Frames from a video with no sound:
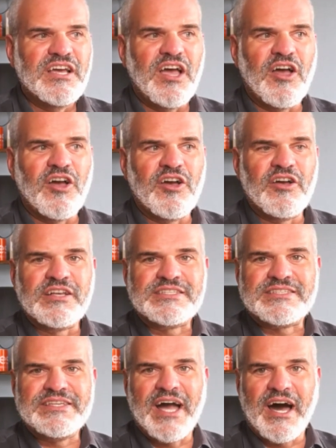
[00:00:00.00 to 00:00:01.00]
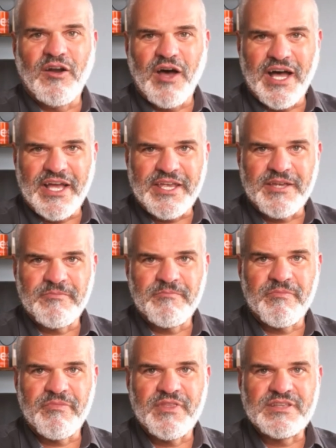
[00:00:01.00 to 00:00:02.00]
uh, CRI.
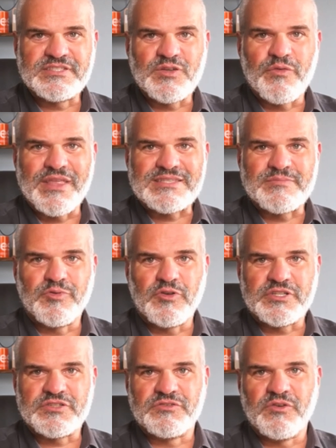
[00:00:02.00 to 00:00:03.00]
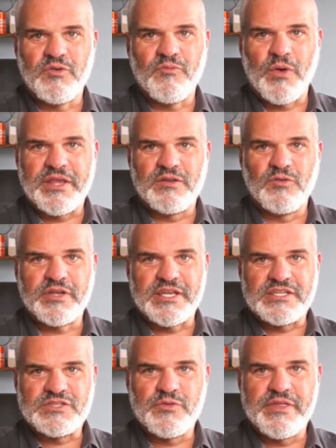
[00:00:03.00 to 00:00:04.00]
So that's important to know when you look
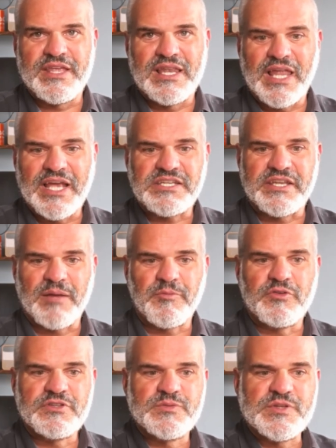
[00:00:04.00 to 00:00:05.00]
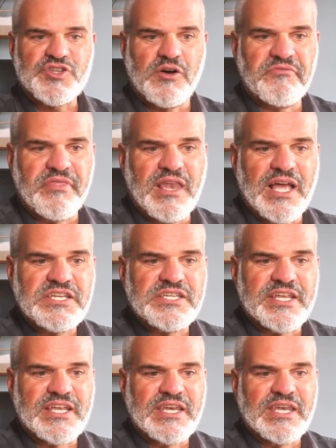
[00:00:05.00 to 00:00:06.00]
into the lightning. I'm going to switch off the
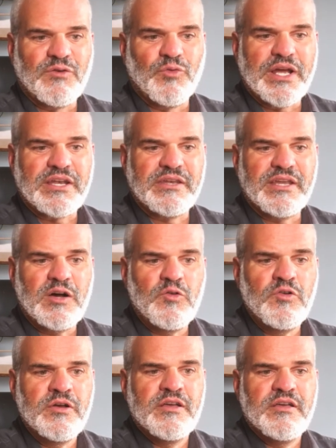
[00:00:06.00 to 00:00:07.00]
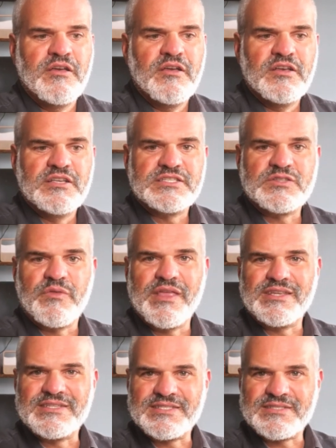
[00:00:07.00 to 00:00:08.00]
lightning right now. So that
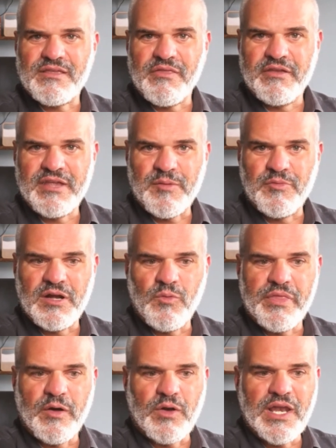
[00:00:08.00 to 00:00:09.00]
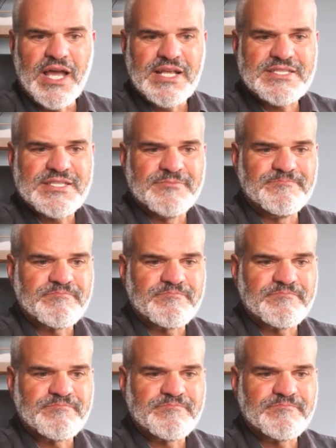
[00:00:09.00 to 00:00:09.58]
is the camera without lights